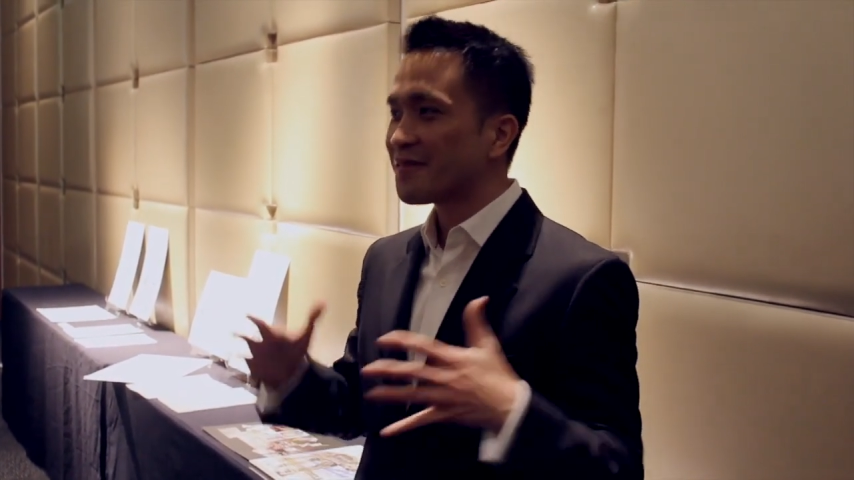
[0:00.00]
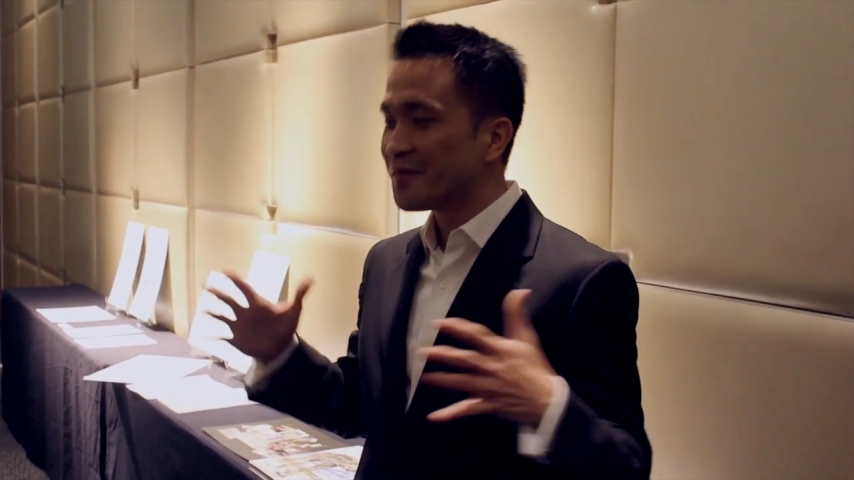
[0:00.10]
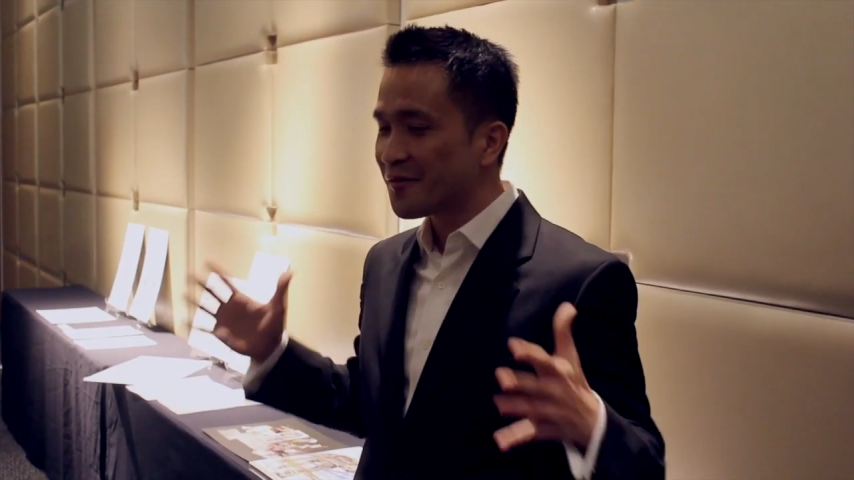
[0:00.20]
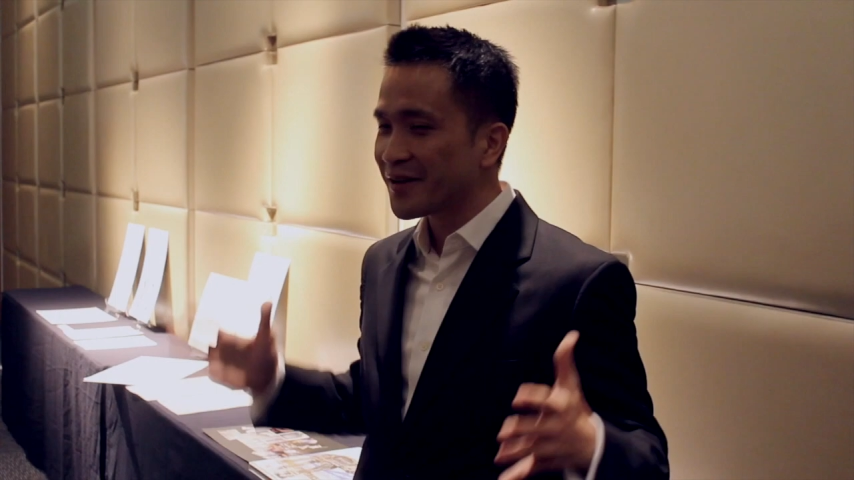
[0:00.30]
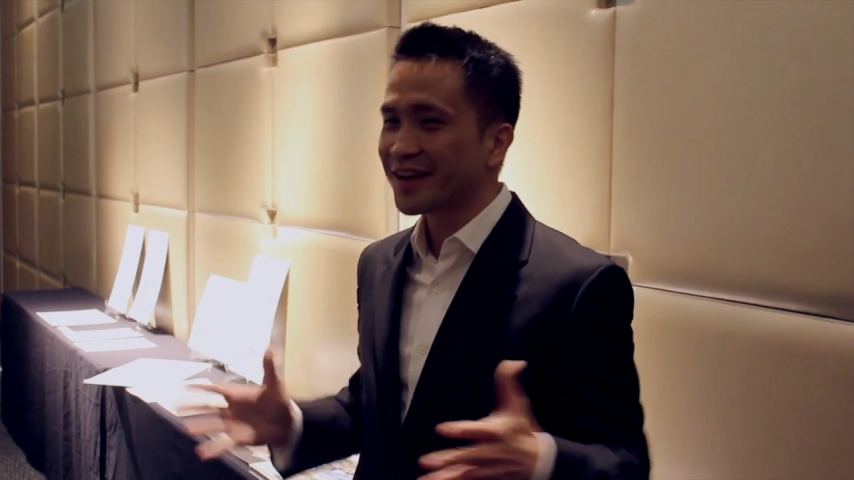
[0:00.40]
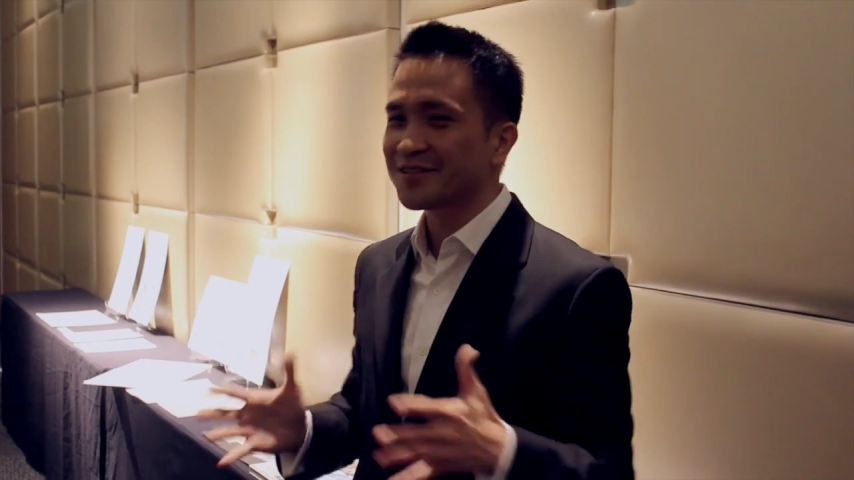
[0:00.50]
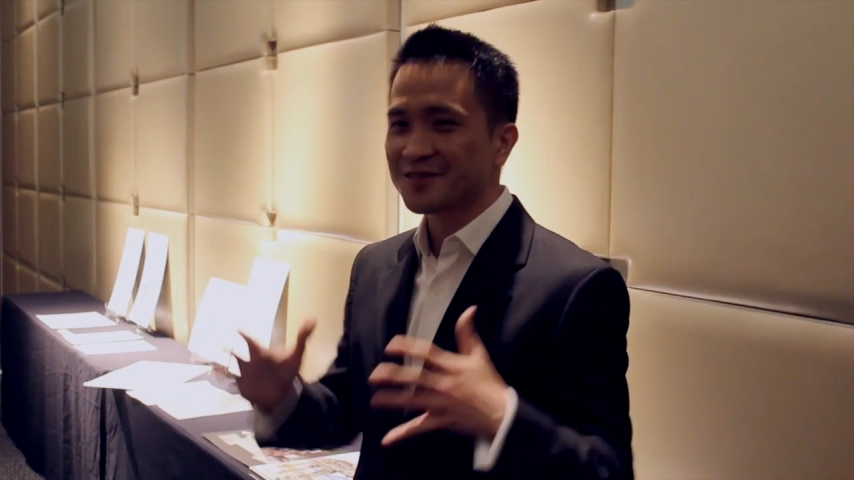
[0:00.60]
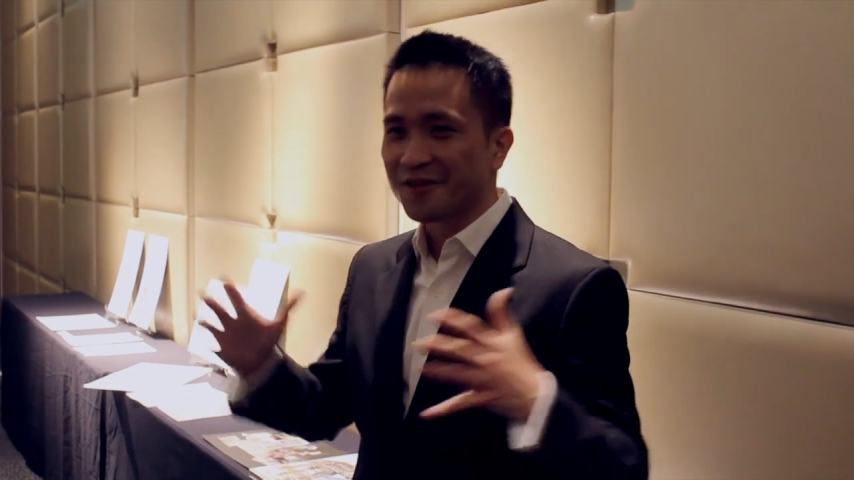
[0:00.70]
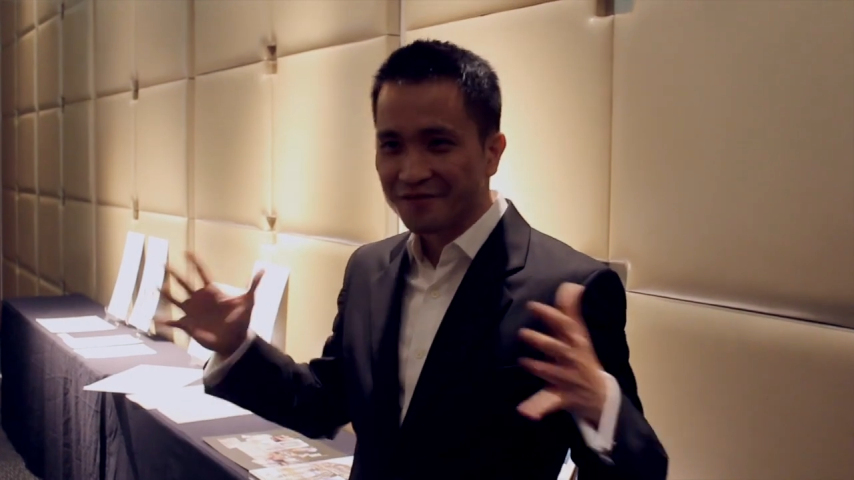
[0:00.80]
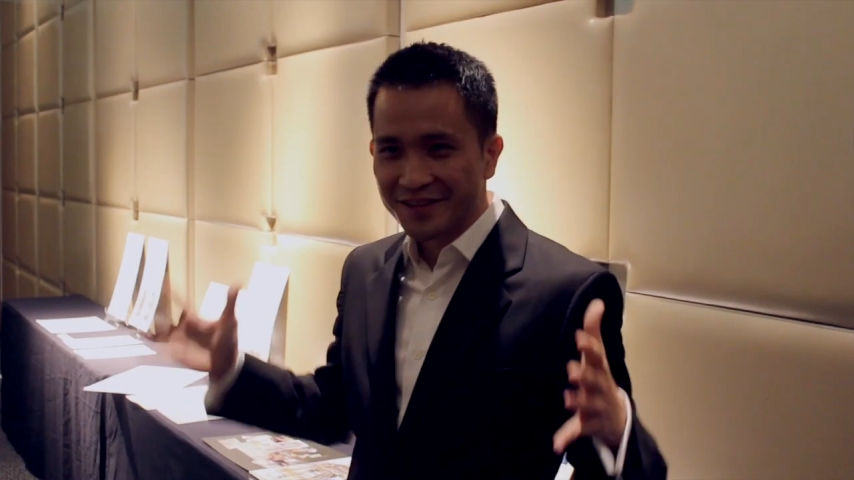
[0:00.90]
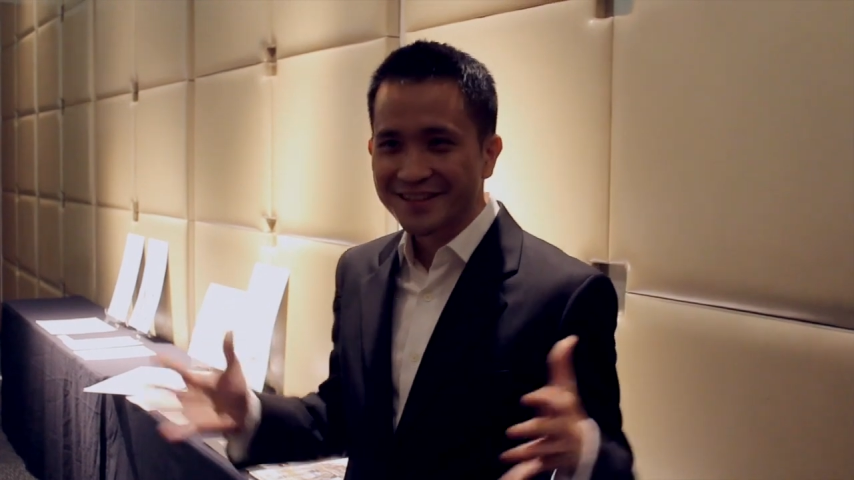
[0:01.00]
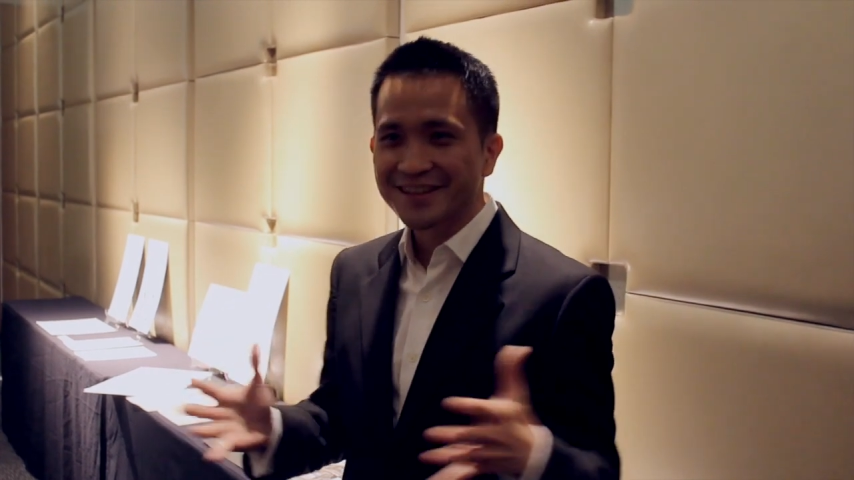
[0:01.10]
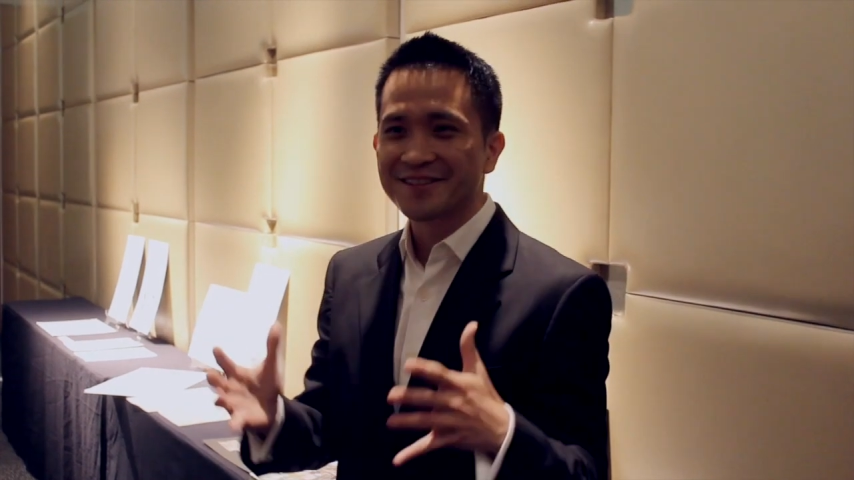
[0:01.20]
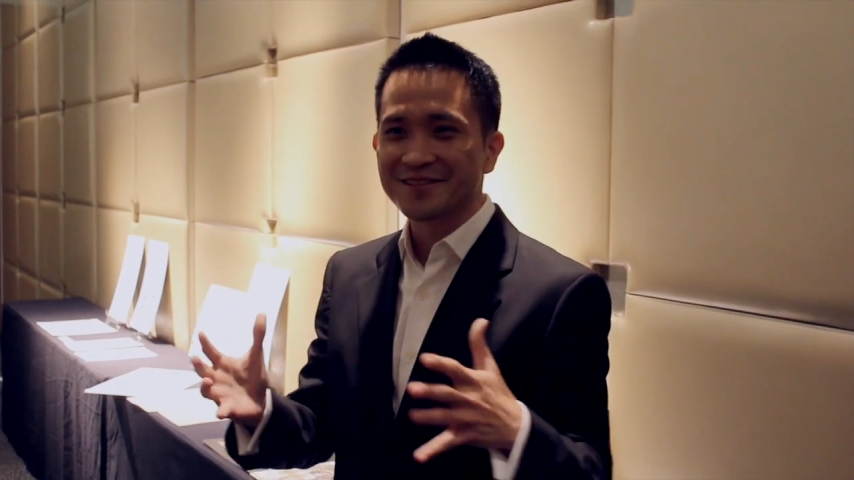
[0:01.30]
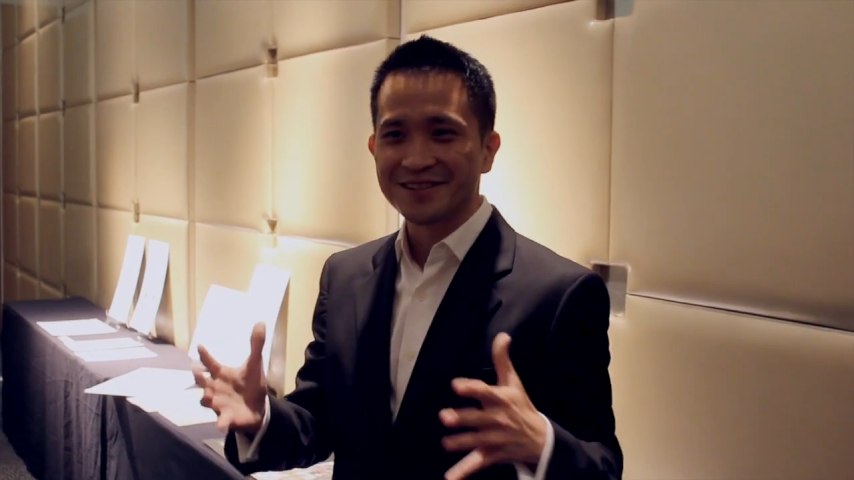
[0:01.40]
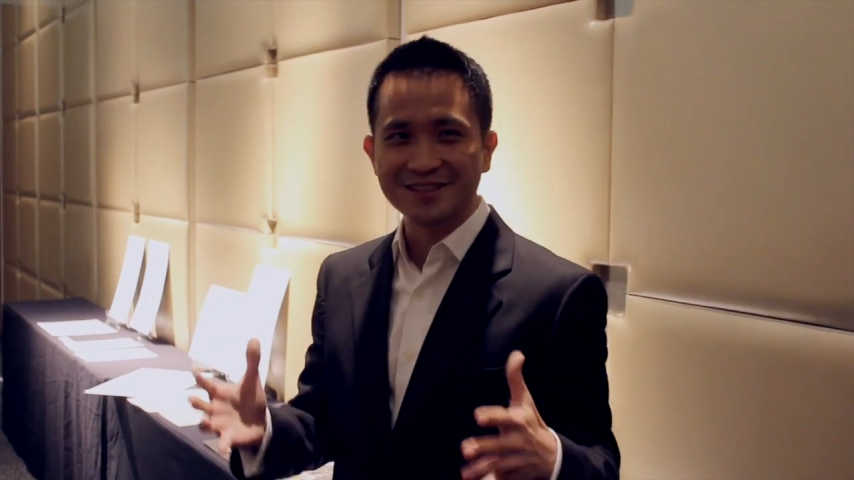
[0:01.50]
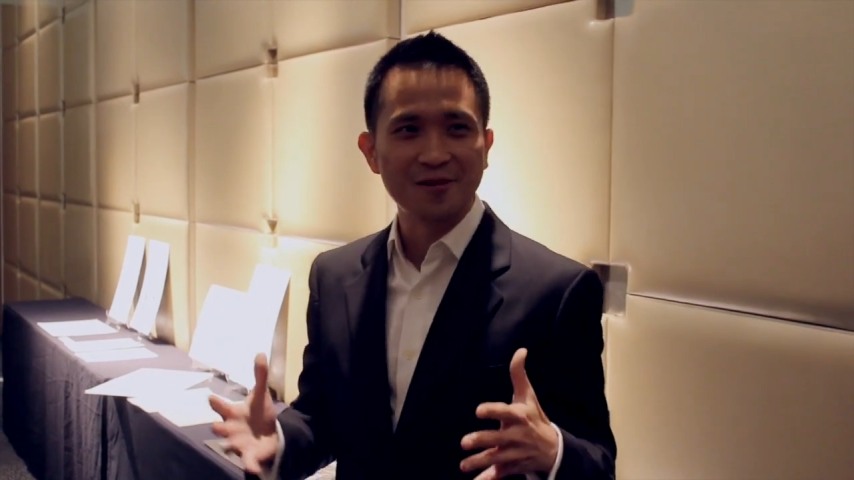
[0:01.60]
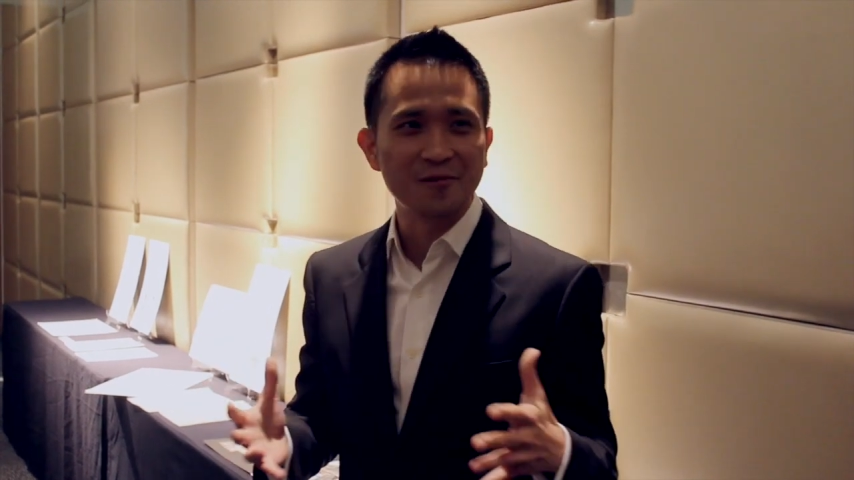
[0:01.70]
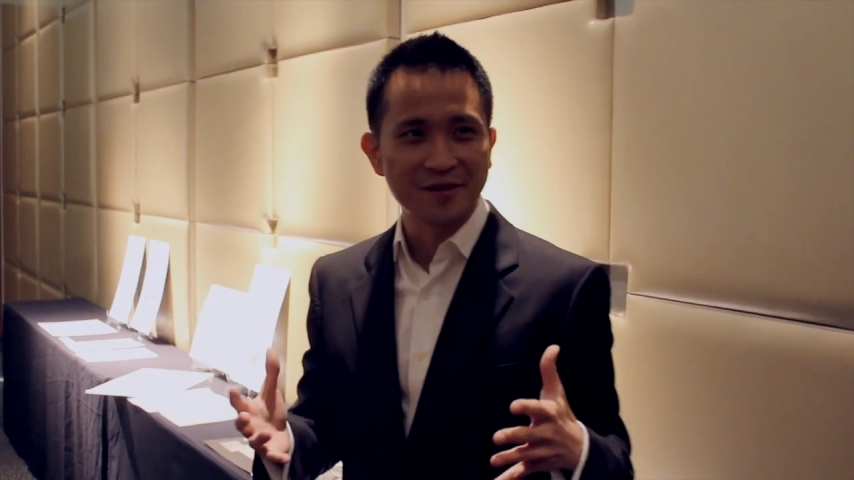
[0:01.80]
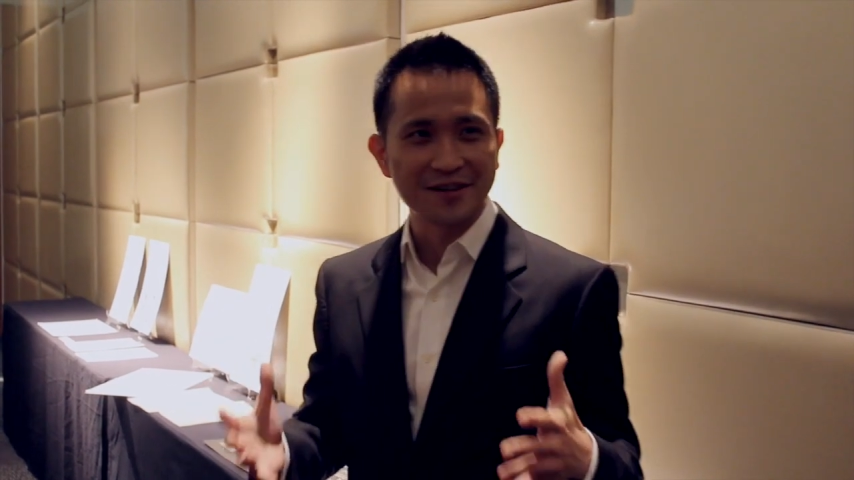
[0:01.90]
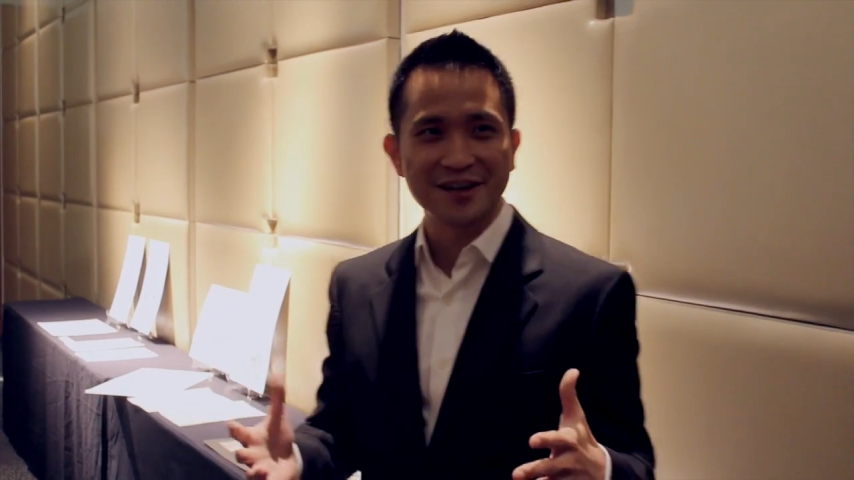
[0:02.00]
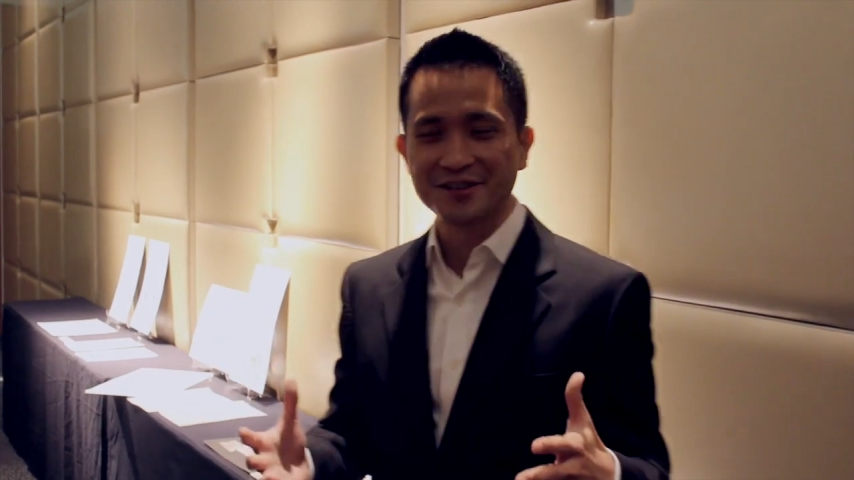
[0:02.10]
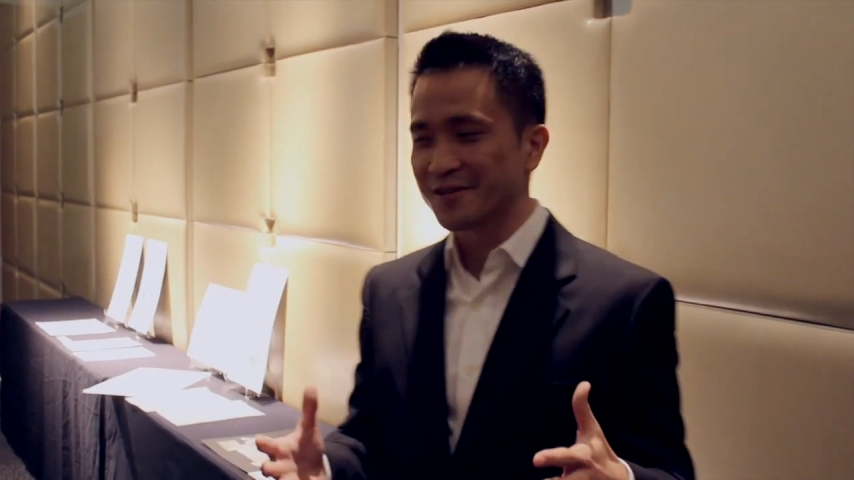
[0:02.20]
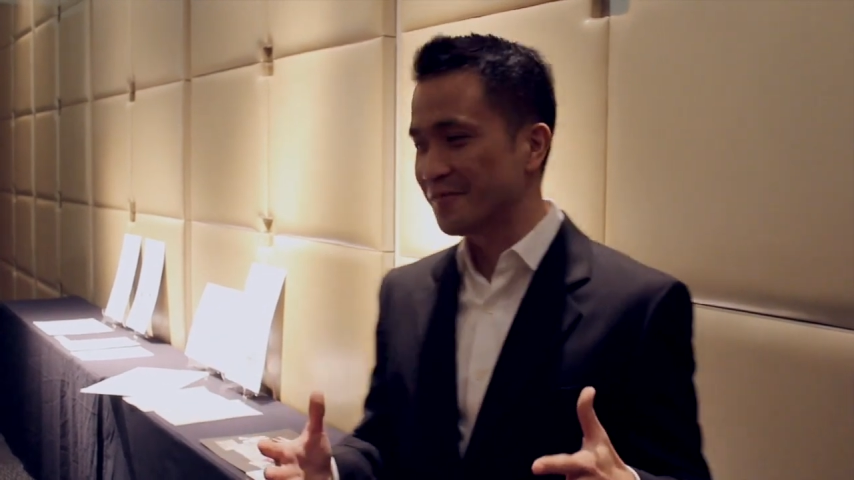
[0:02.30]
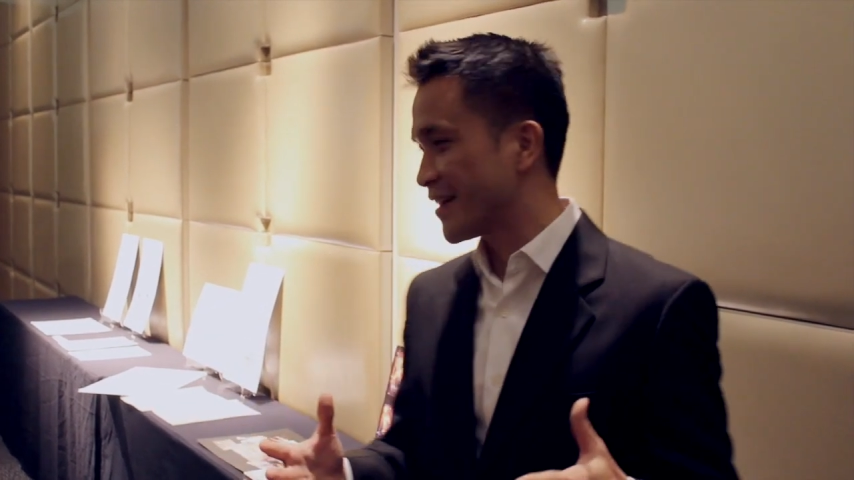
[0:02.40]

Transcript: but we had to sort of filter through and see what we could actually